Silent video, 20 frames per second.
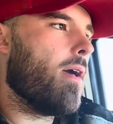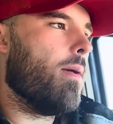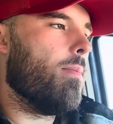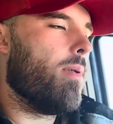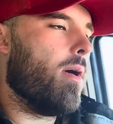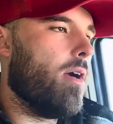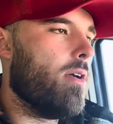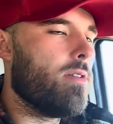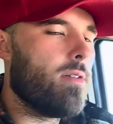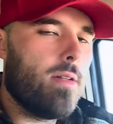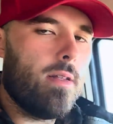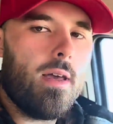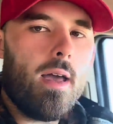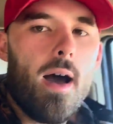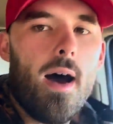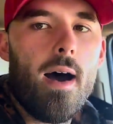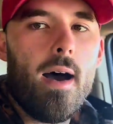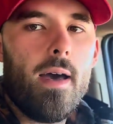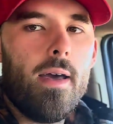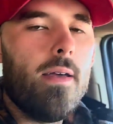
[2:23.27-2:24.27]
personally,
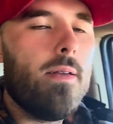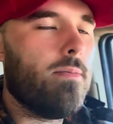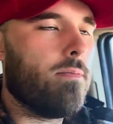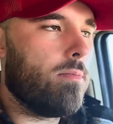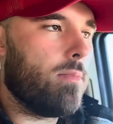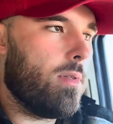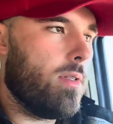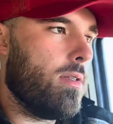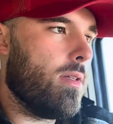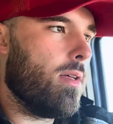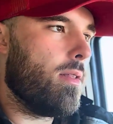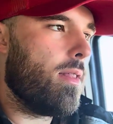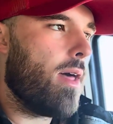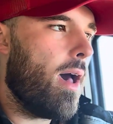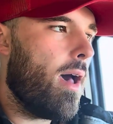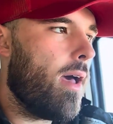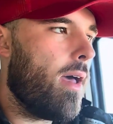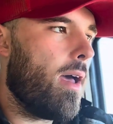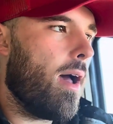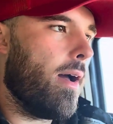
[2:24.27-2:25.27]
I did
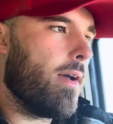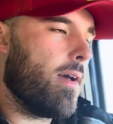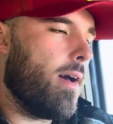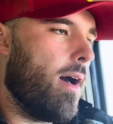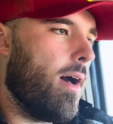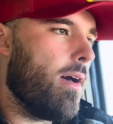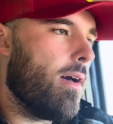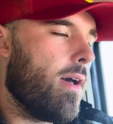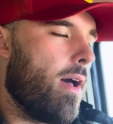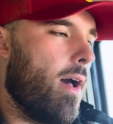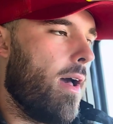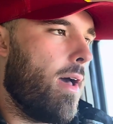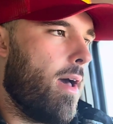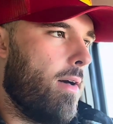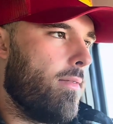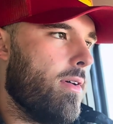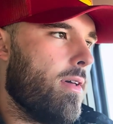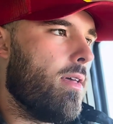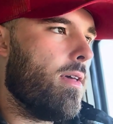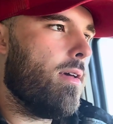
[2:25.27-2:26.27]
that. I
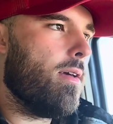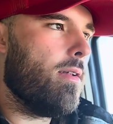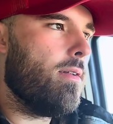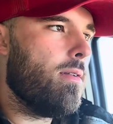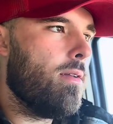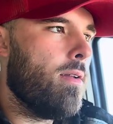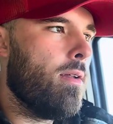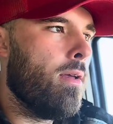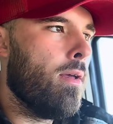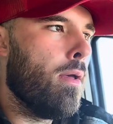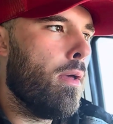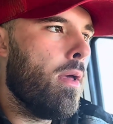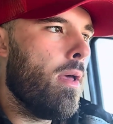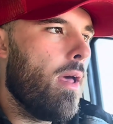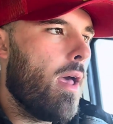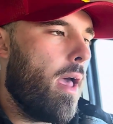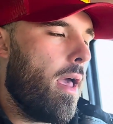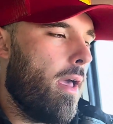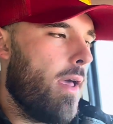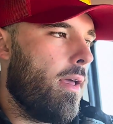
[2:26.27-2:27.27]
have a kid,
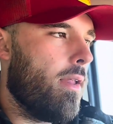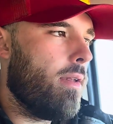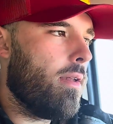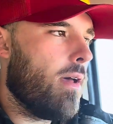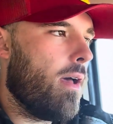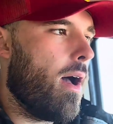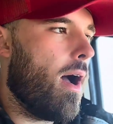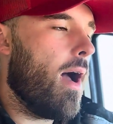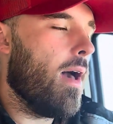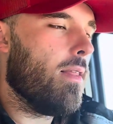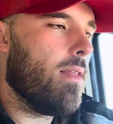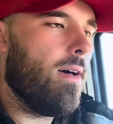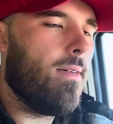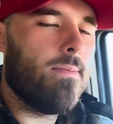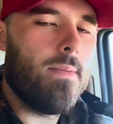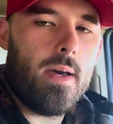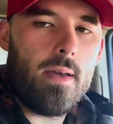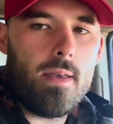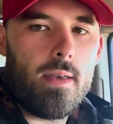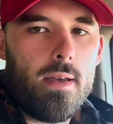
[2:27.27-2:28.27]
and I love
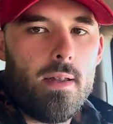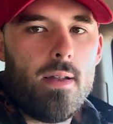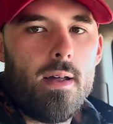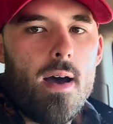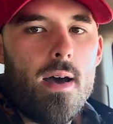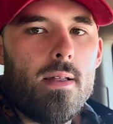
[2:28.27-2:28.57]
my kid.